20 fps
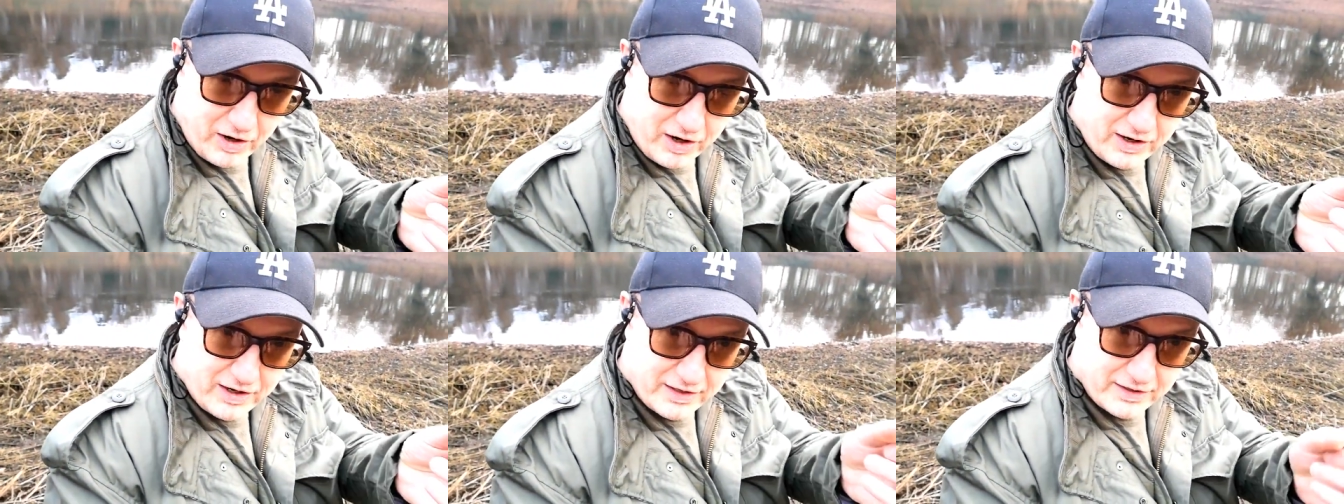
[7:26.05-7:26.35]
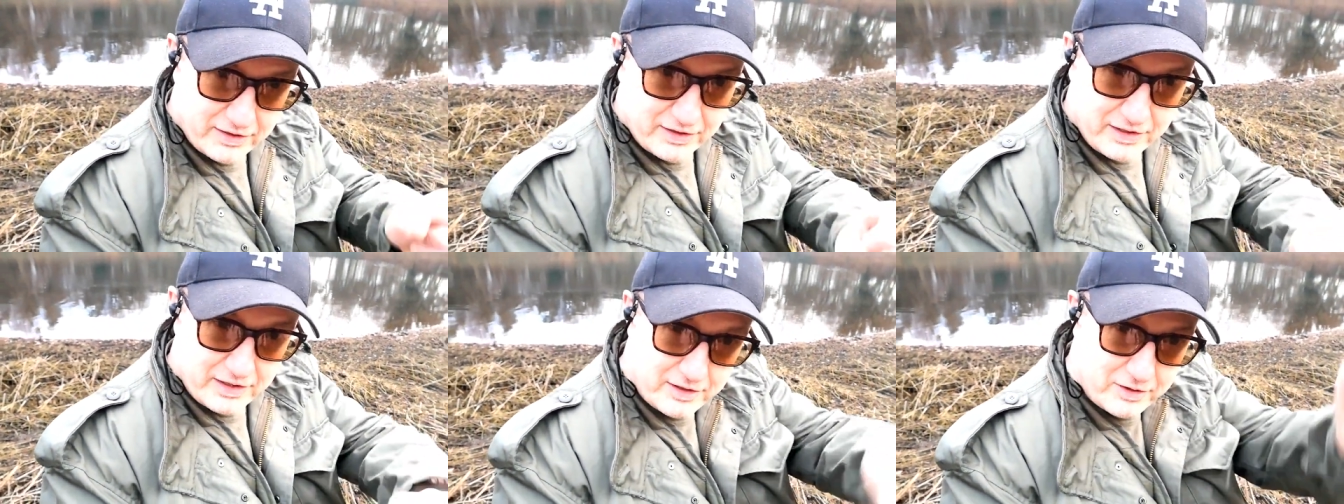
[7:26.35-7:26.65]
high
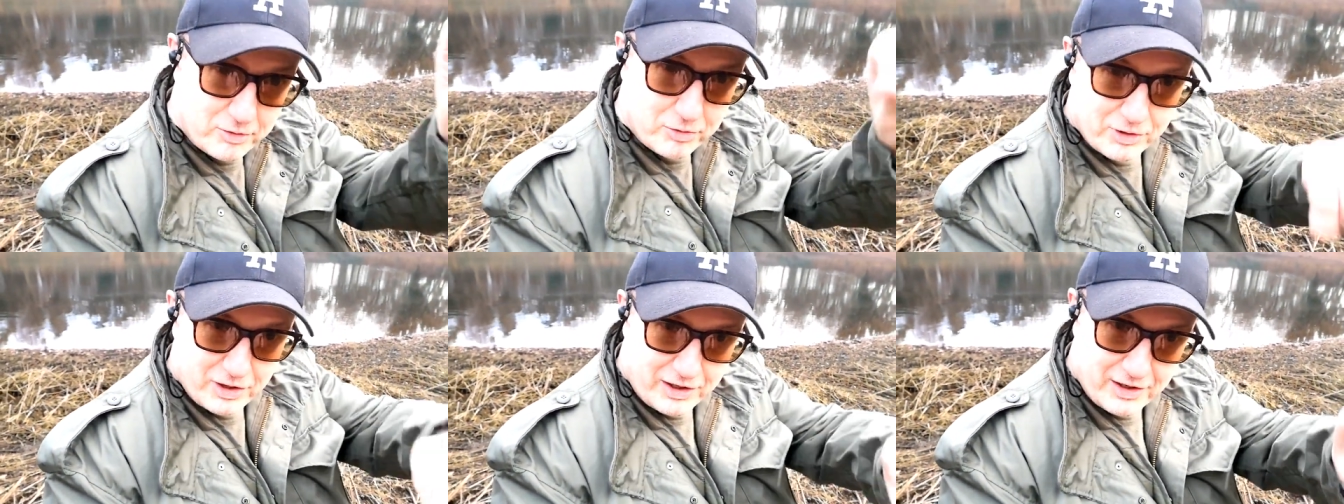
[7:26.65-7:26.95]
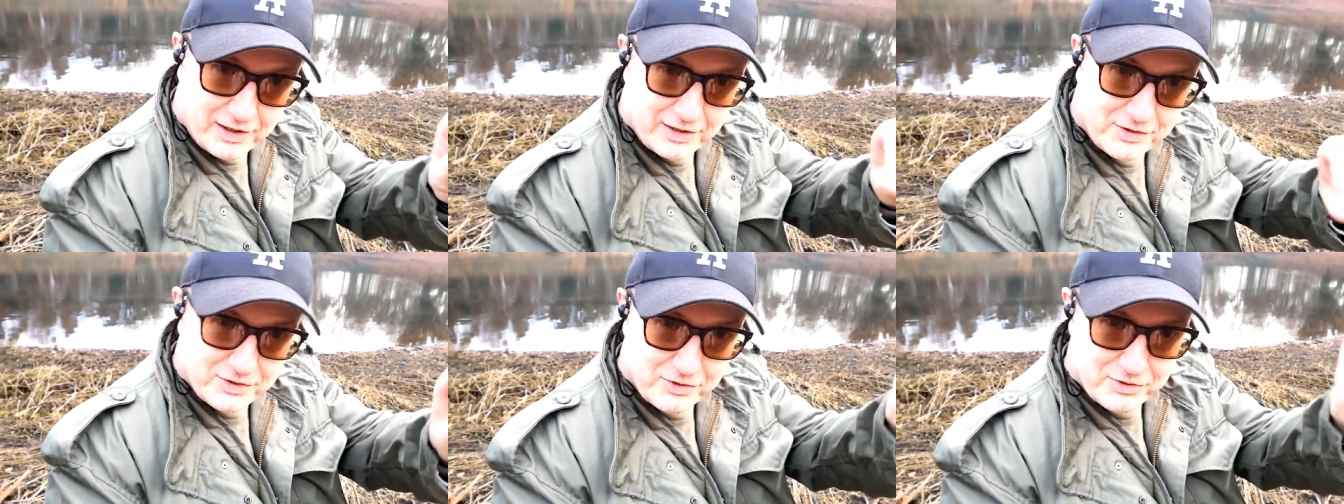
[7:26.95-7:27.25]
and the
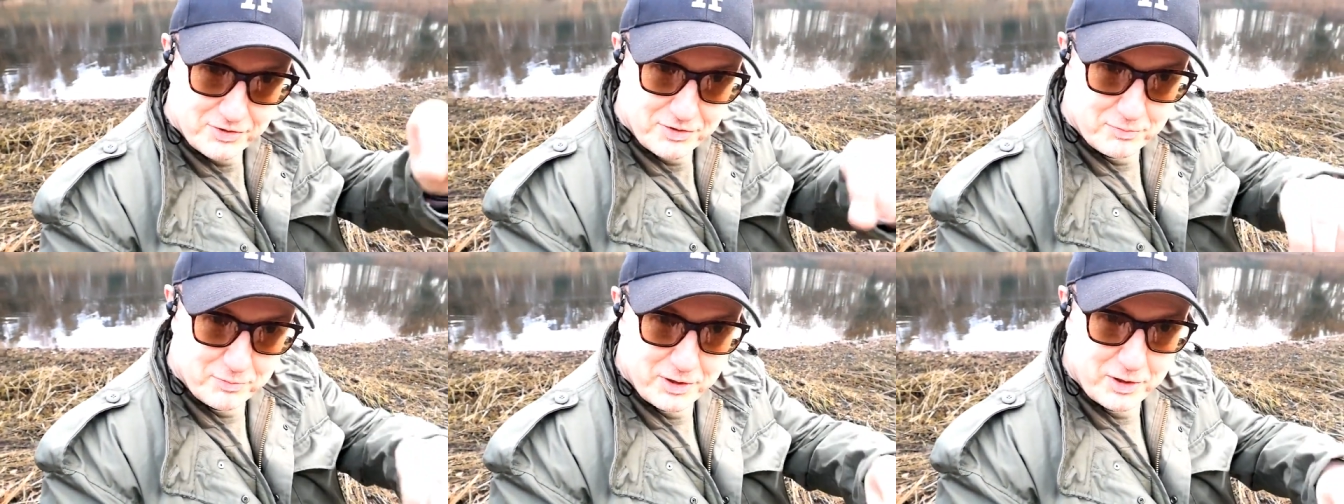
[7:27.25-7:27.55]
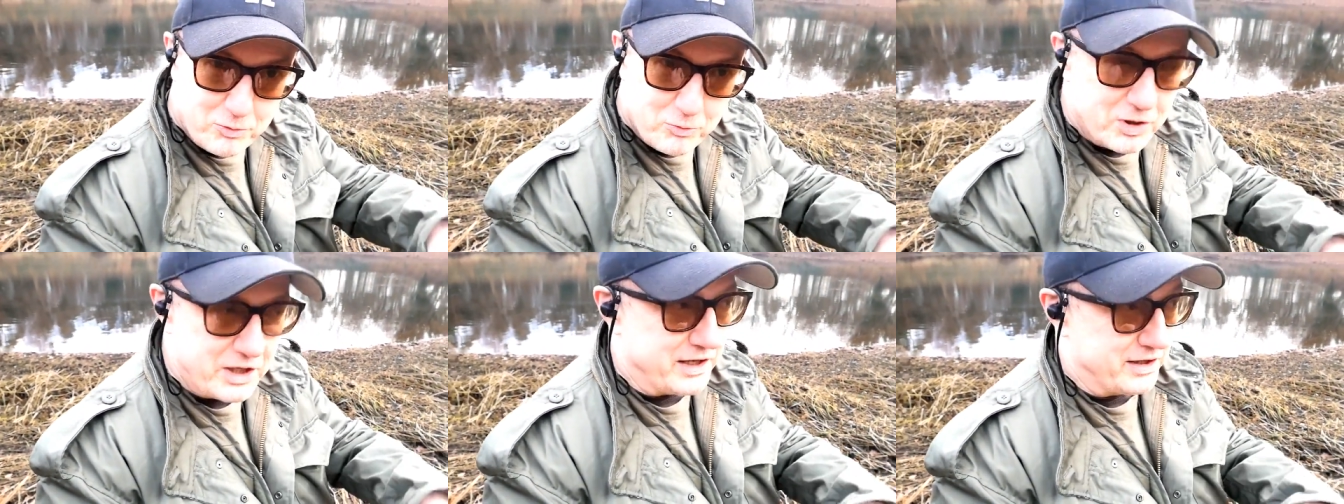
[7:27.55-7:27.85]
equalizer is a
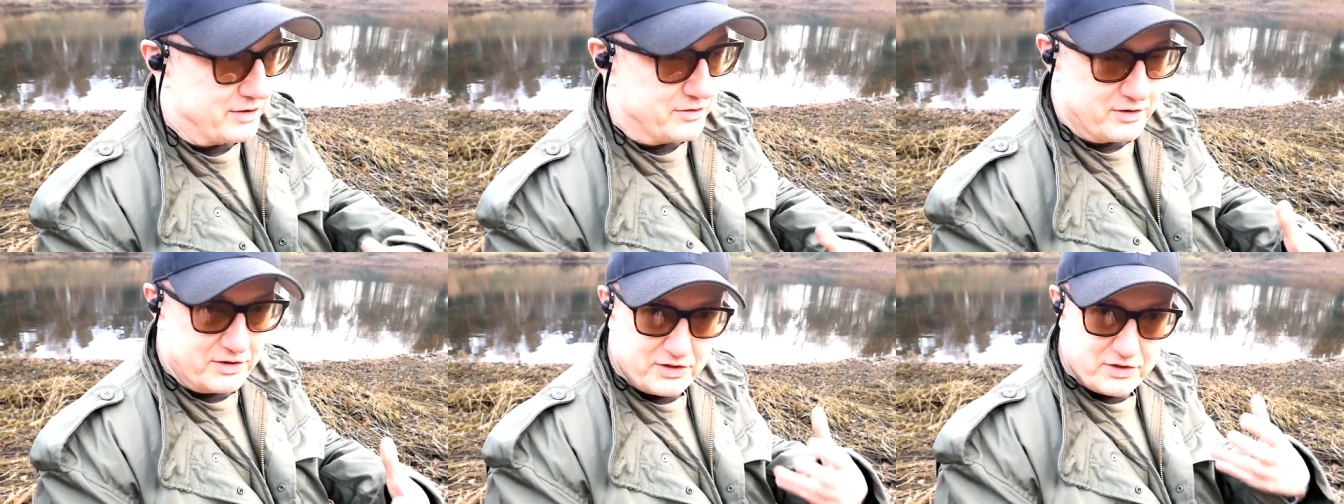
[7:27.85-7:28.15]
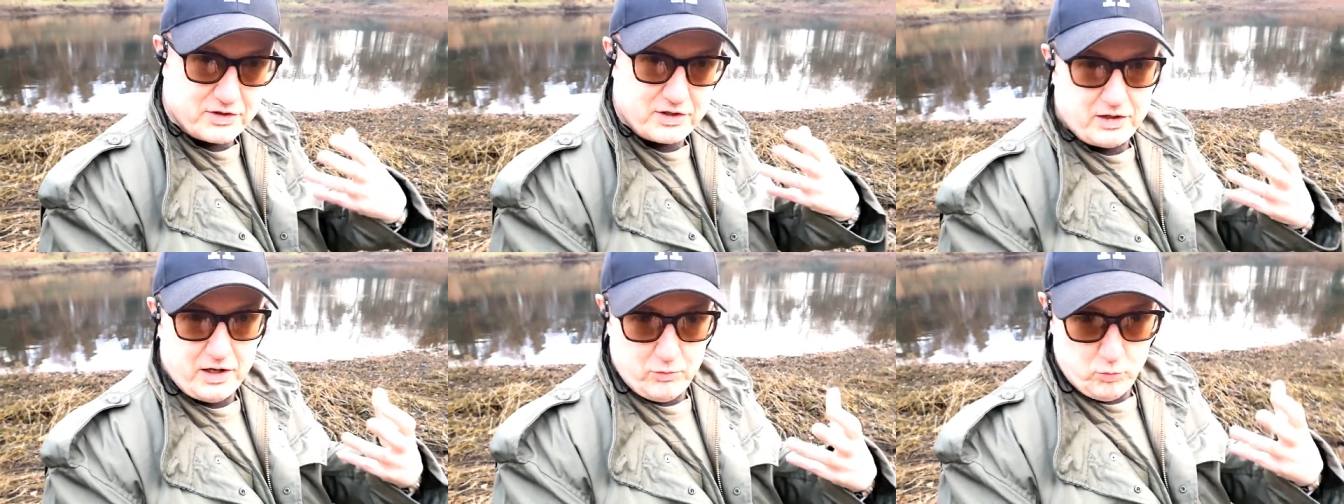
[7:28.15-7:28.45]
bit weird and
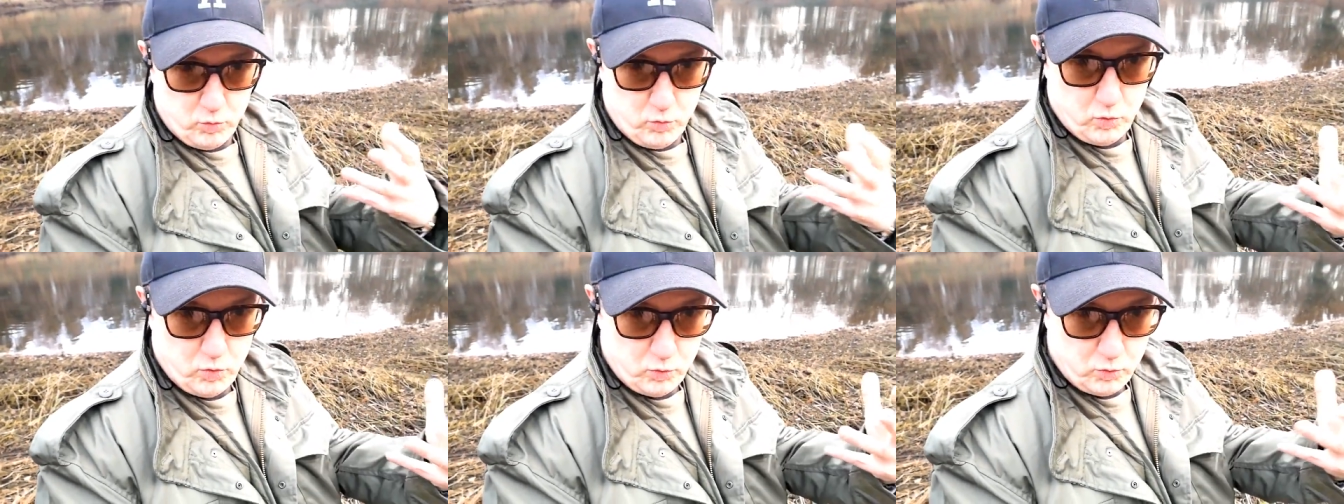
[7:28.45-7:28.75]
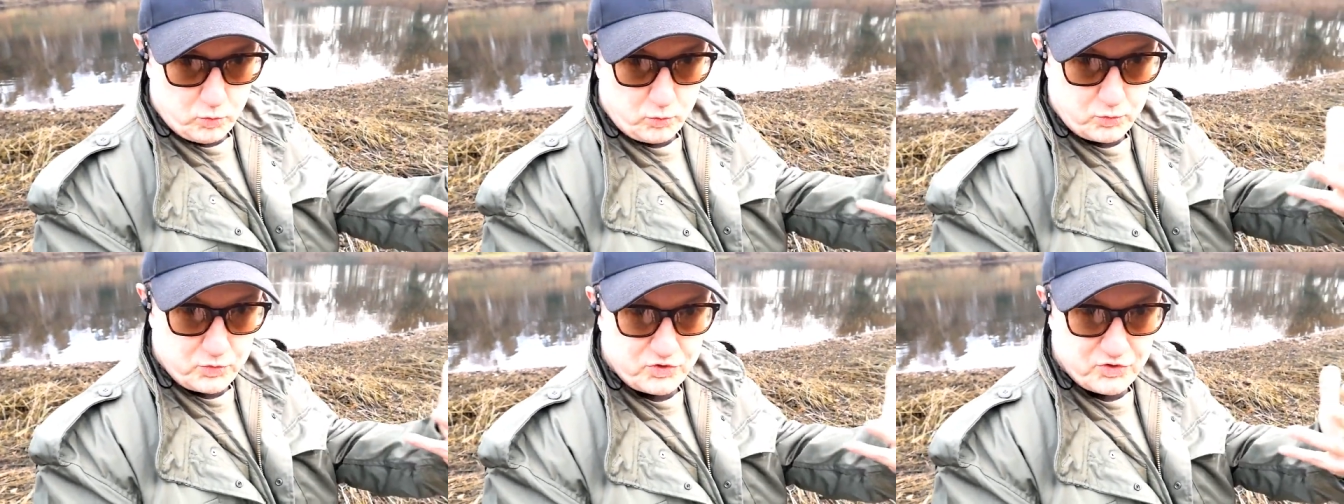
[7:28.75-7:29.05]
it's a
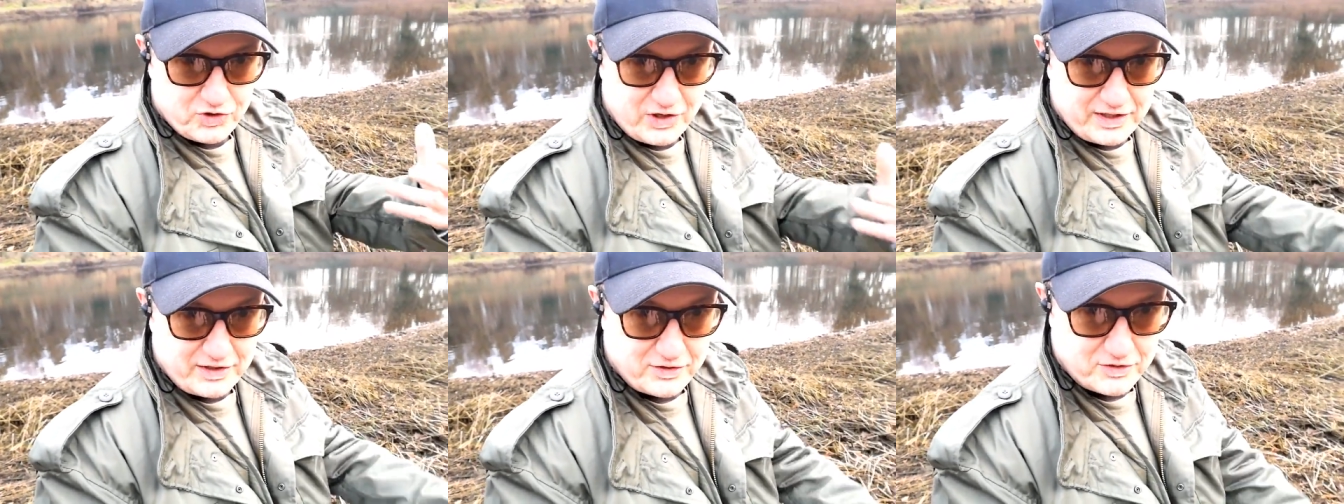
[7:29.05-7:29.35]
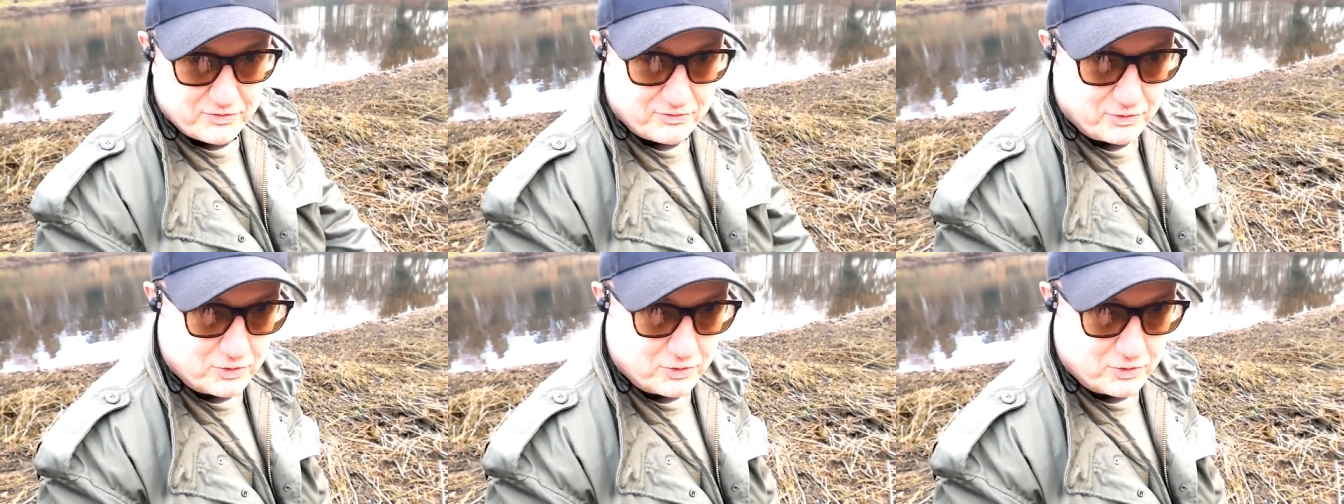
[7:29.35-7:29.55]
strange